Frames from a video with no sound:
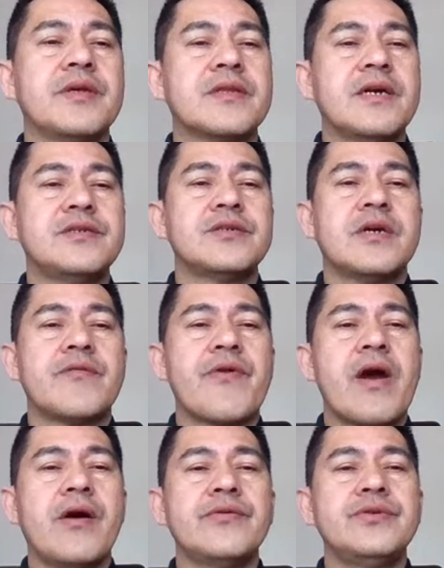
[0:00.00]
tension
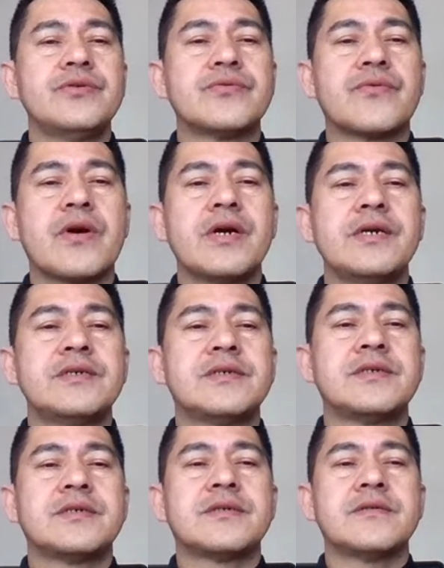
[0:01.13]
around you
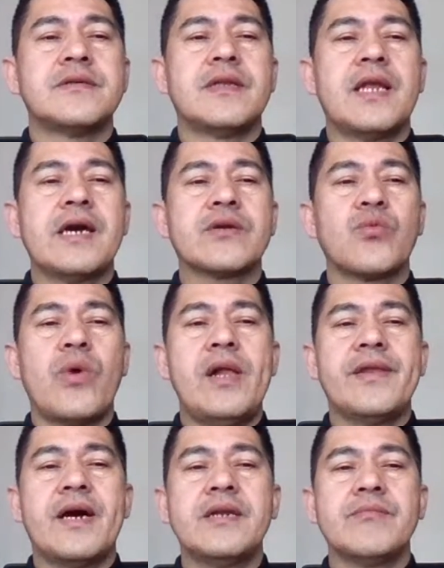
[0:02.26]
rise like
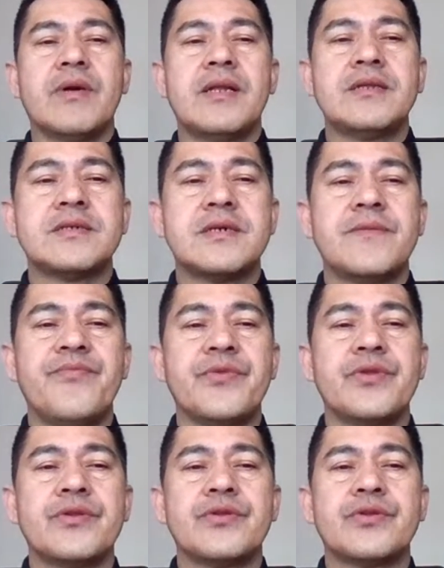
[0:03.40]
wild animals,
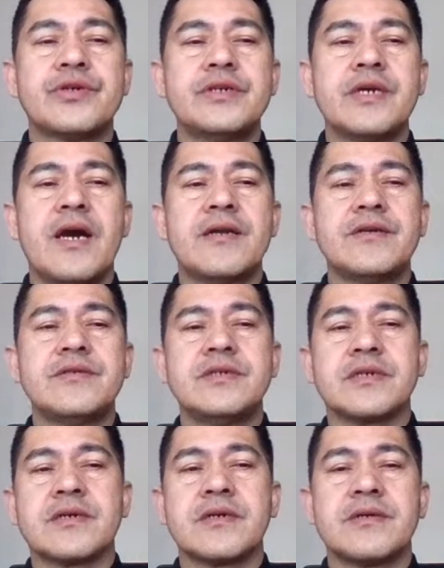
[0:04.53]
turn the other cheek